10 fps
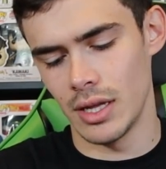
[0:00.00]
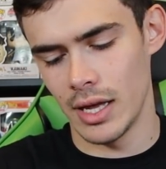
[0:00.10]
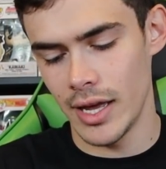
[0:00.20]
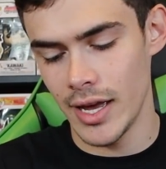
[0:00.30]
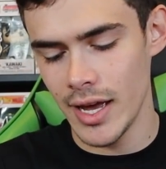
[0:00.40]

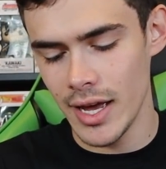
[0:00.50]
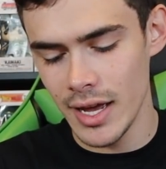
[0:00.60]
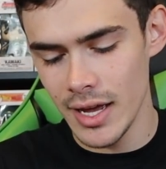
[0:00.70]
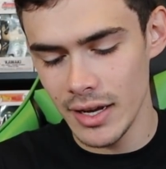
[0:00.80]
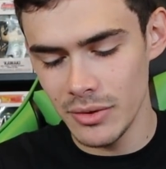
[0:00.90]

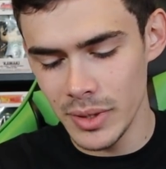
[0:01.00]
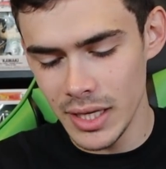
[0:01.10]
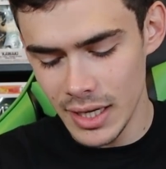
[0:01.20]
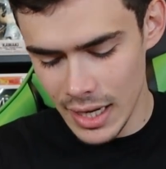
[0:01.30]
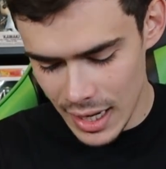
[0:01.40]
And
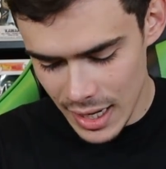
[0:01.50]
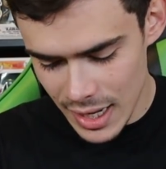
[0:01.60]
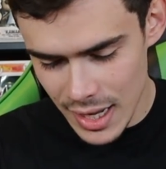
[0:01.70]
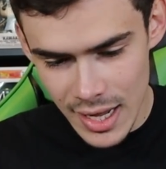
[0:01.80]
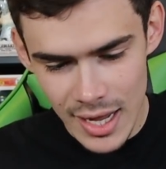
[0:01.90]
we
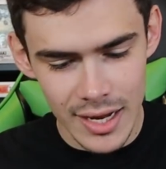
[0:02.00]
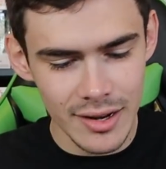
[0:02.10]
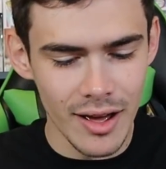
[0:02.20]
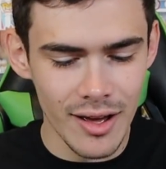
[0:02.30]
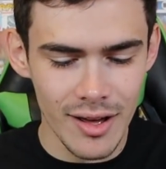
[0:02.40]
got,
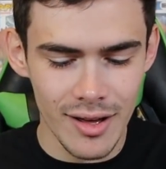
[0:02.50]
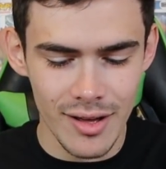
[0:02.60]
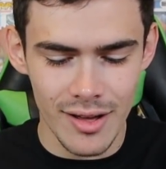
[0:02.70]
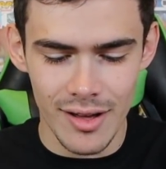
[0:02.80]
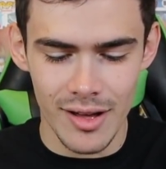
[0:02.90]

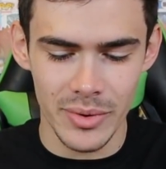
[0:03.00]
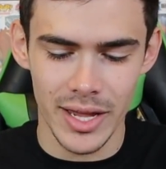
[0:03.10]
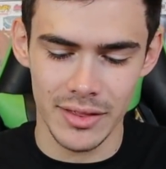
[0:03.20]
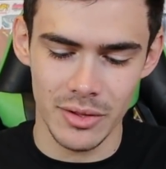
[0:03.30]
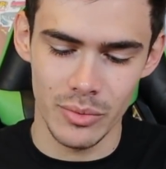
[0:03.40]
ah, we
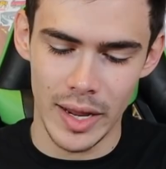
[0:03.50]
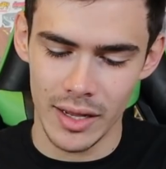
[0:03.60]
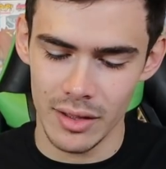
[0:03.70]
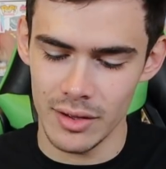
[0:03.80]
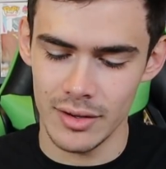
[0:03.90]
got the
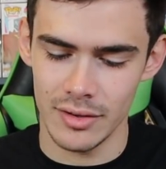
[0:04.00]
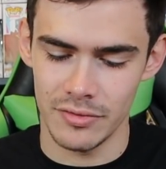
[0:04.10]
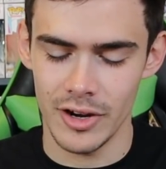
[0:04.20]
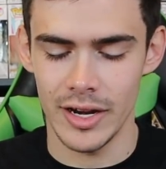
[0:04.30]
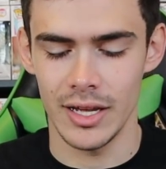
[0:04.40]
regular
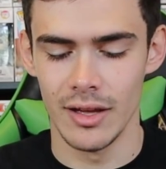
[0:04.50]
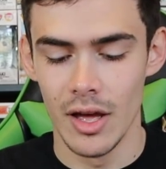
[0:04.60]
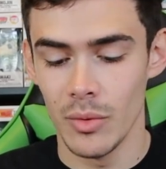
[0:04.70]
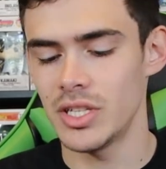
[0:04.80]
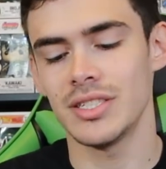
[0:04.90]
Freddy,
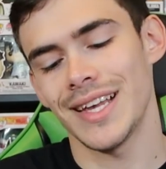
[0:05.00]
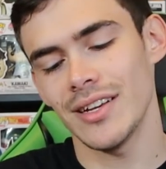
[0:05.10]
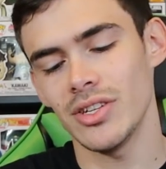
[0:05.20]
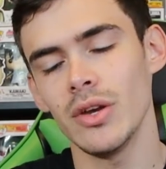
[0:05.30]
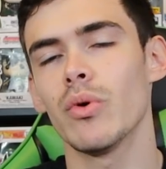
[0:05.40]
which is
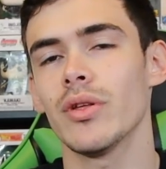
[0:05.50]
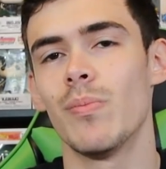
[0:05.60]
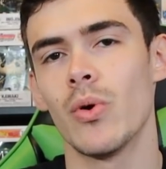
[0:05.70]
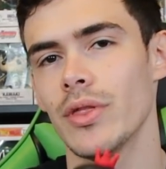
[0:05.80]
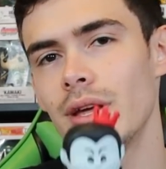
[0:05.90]
actually worth
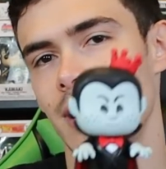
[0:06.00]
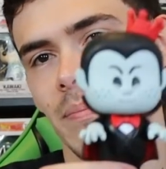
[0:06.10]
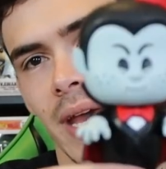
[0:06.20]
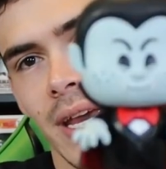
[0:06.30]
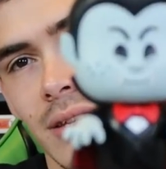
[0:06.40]
more than I
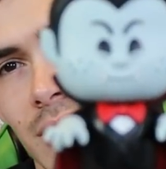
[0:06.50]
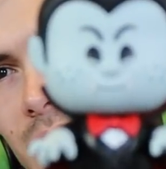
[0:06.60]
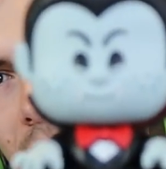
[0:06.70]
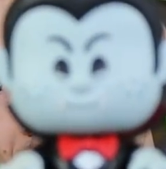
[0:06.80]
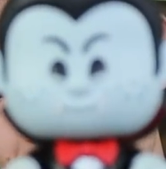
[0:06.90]
paid,
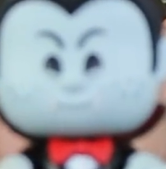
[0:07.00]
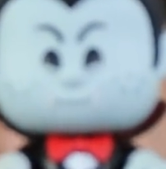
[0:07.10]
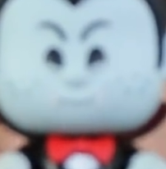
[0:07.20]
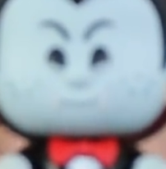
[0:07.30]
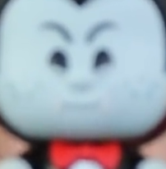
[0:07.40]
so that's
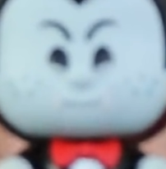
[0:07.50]
not a